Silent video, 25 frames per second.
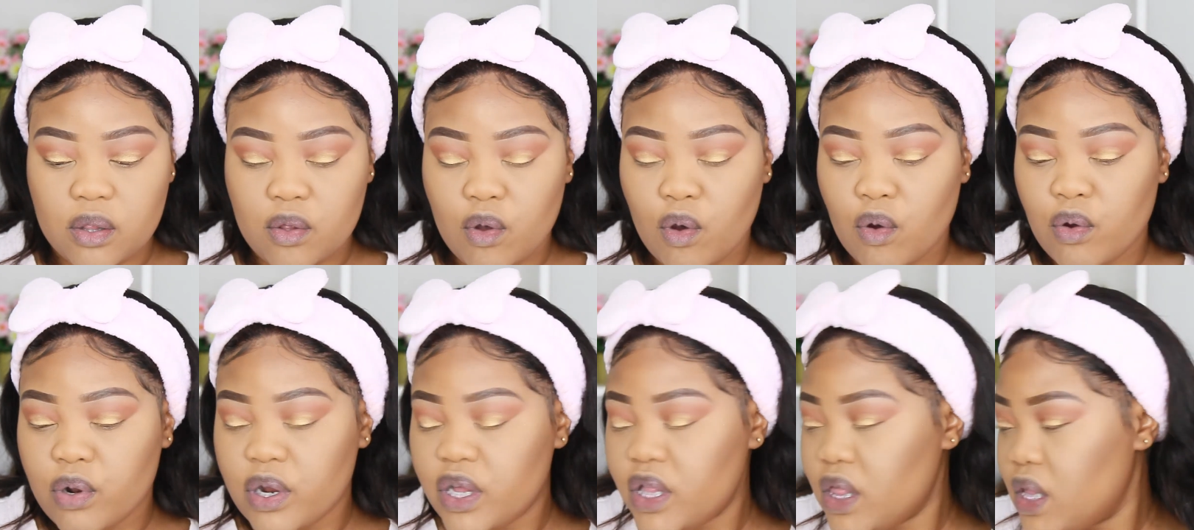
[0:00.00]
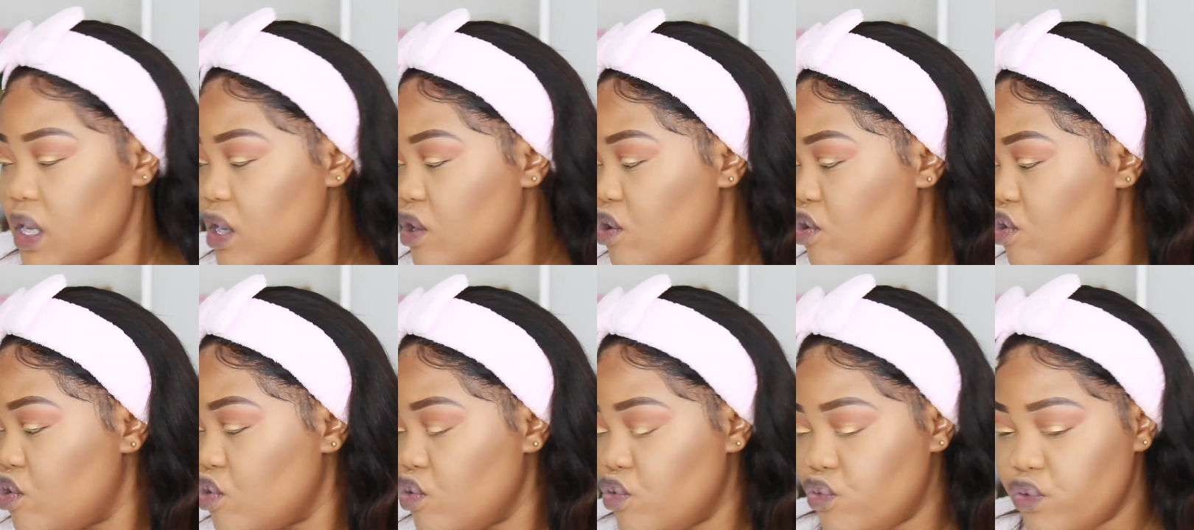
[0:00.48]
The only thing
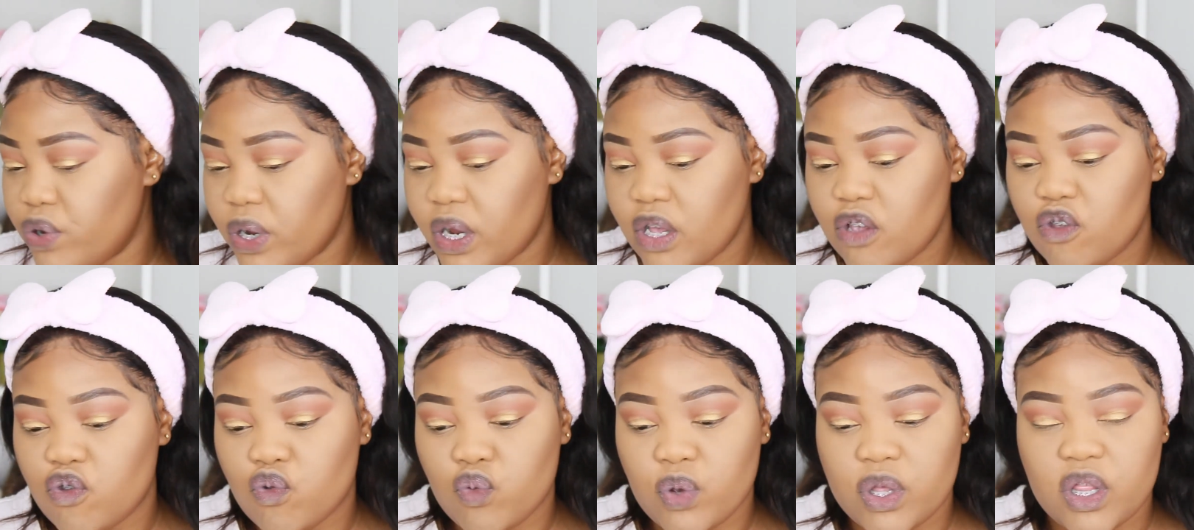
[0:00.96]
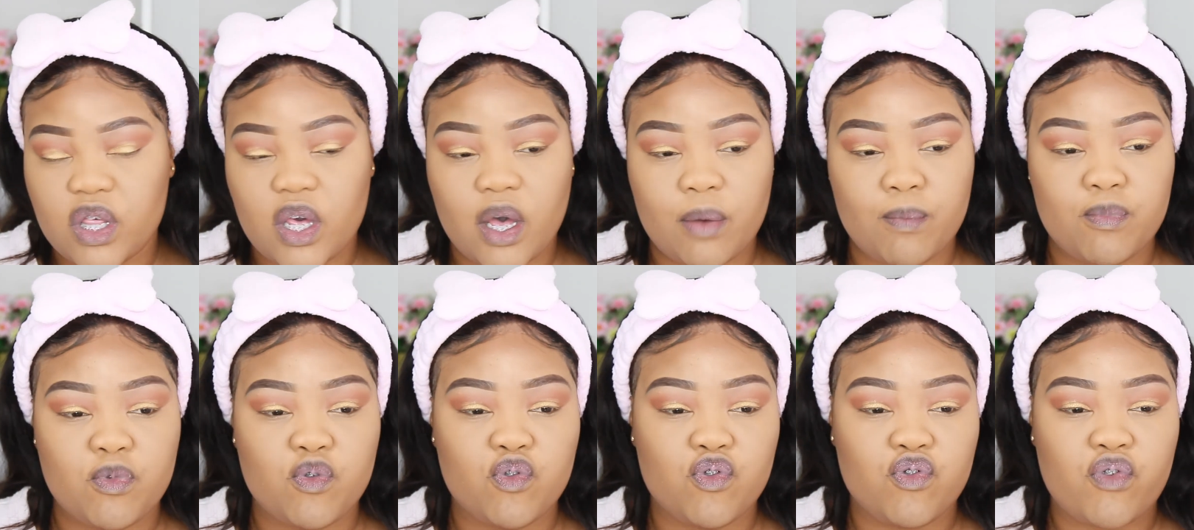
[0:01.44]
you should really switch up to